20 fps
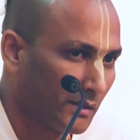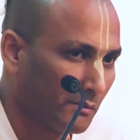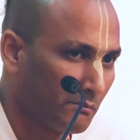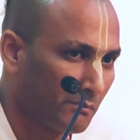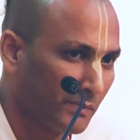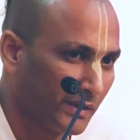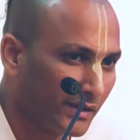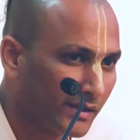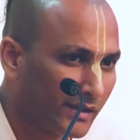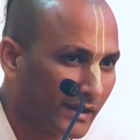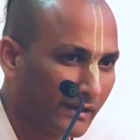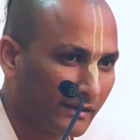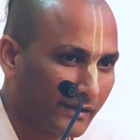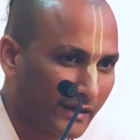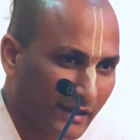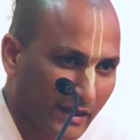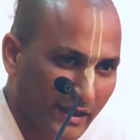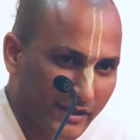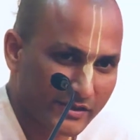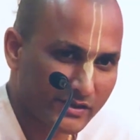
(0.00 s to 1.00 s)
Mere
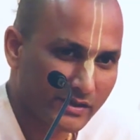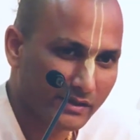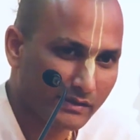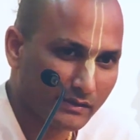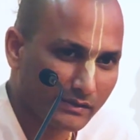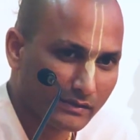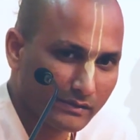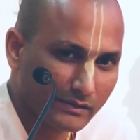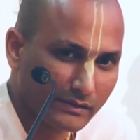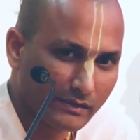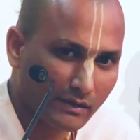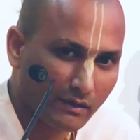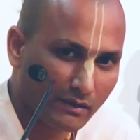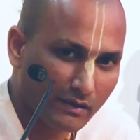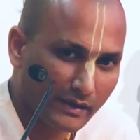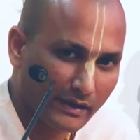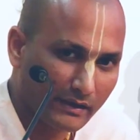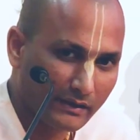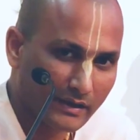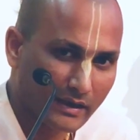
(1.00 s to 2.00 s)
interaction
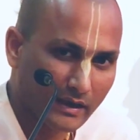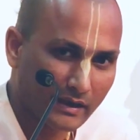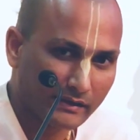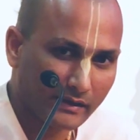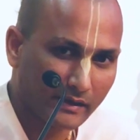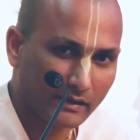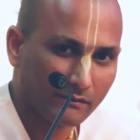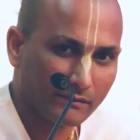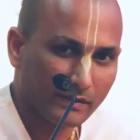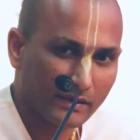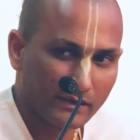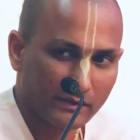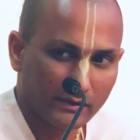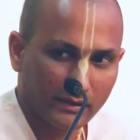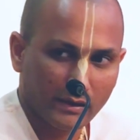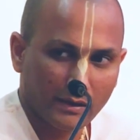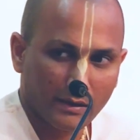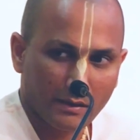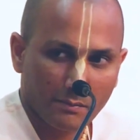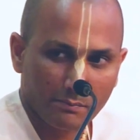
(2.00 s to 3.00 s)
or interacting with
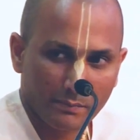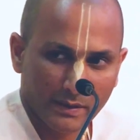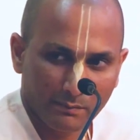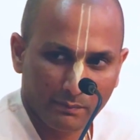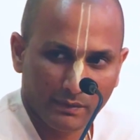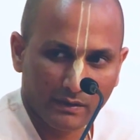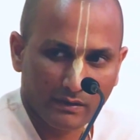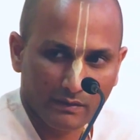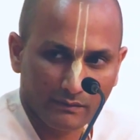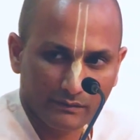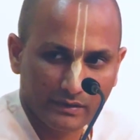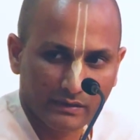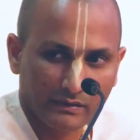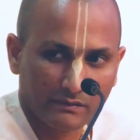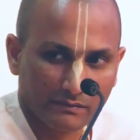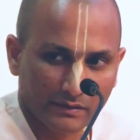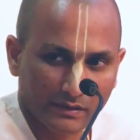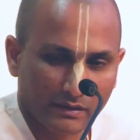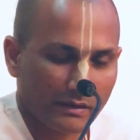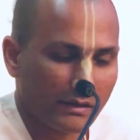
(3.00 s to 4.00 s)
people of
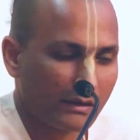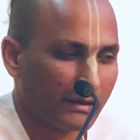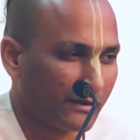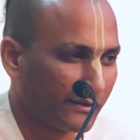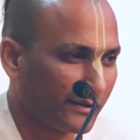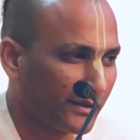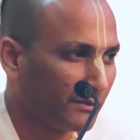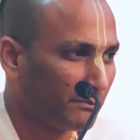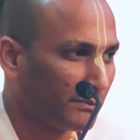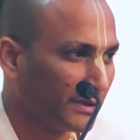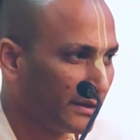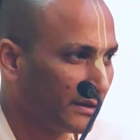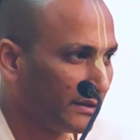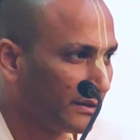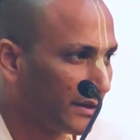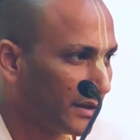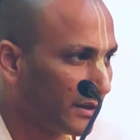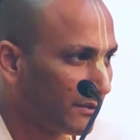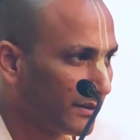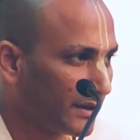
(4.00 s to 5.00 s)
this world doesn't mean
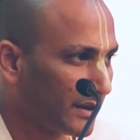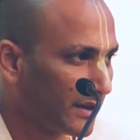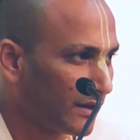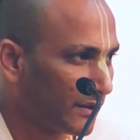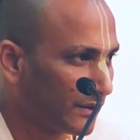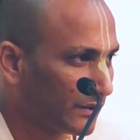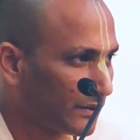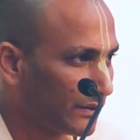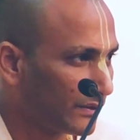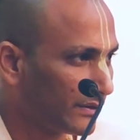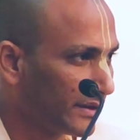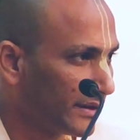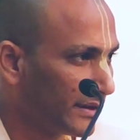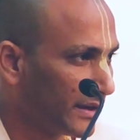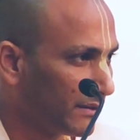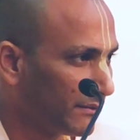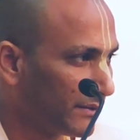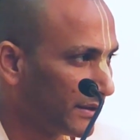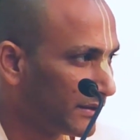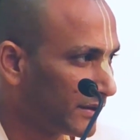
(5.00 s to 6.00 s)
that we are
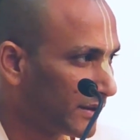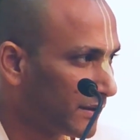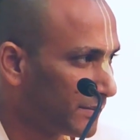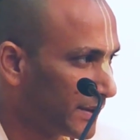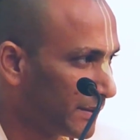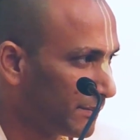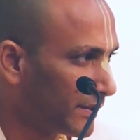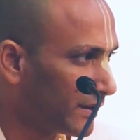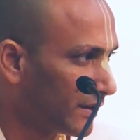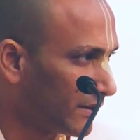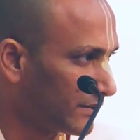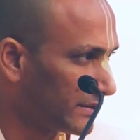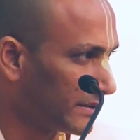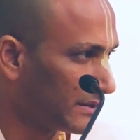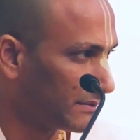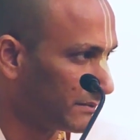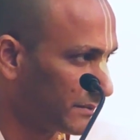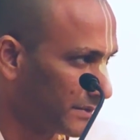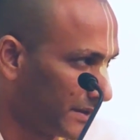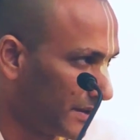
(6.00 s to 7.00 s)
associating with people of
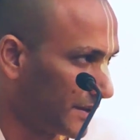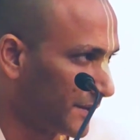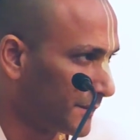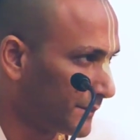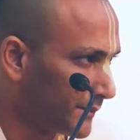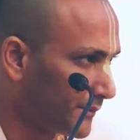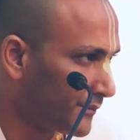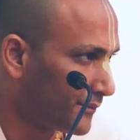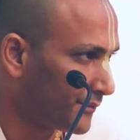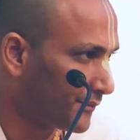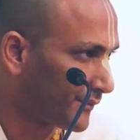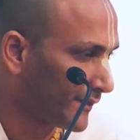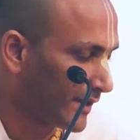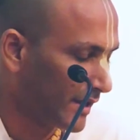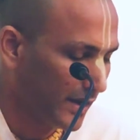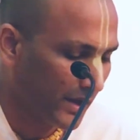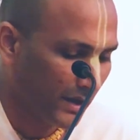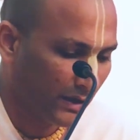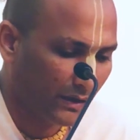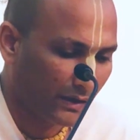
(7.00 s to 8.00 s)
this world.
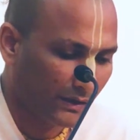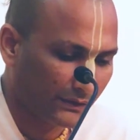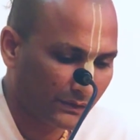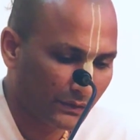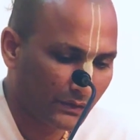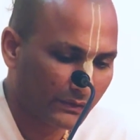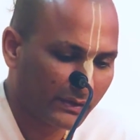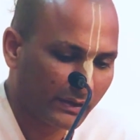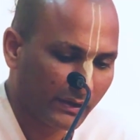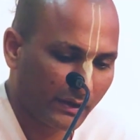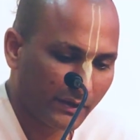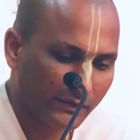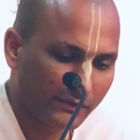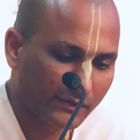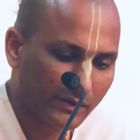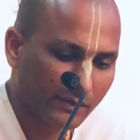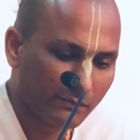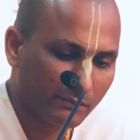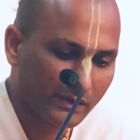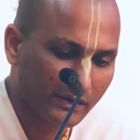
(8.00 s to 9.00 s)

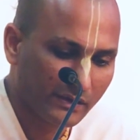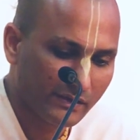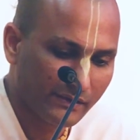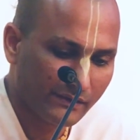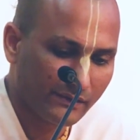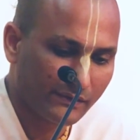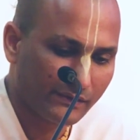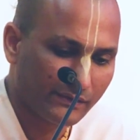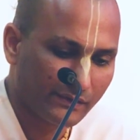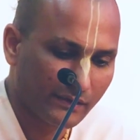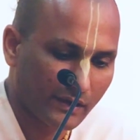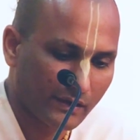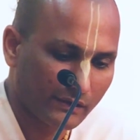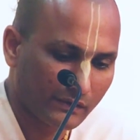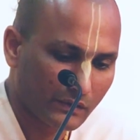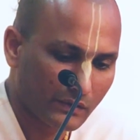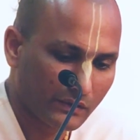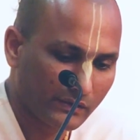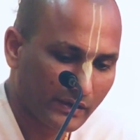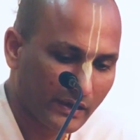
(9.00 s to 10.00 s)
Association means,
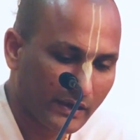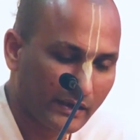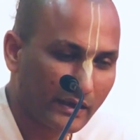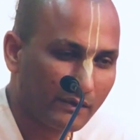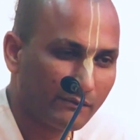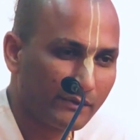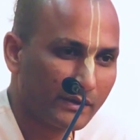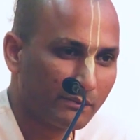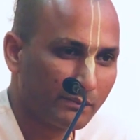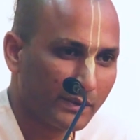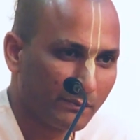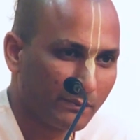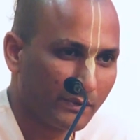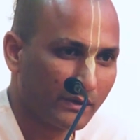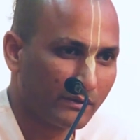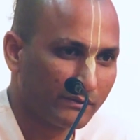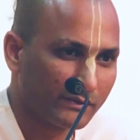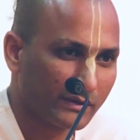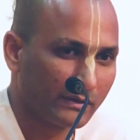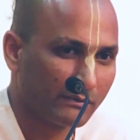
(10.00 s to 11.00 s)
associating with
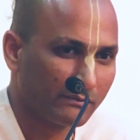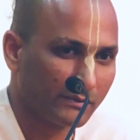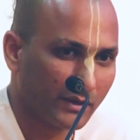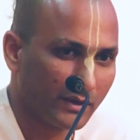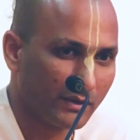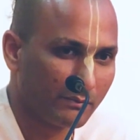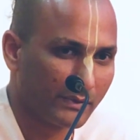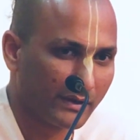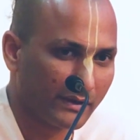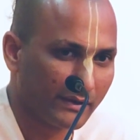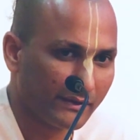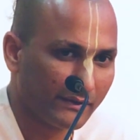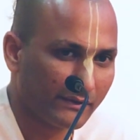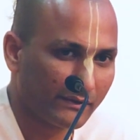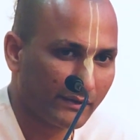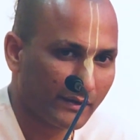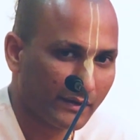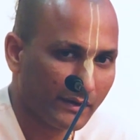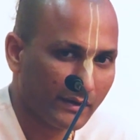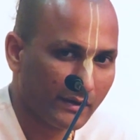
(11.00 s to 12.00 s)
people of this world means